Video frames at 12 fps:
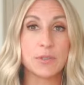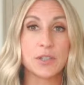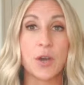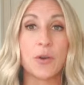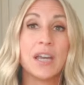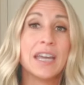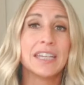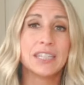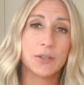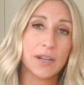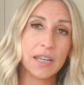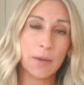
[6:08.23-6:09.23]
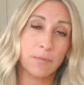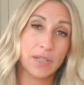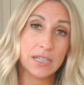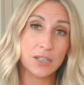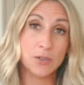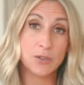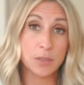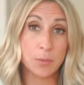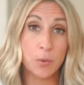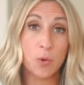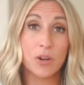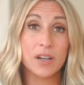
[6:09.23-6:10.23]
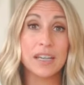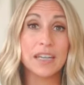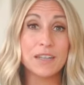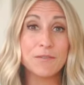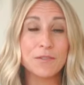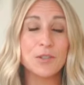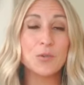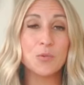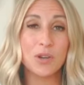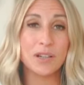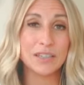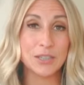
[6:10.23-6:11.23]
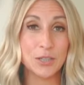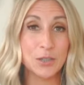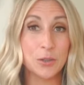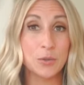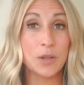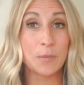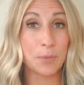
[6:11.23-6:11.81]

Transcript: So it's a great company to support if you want to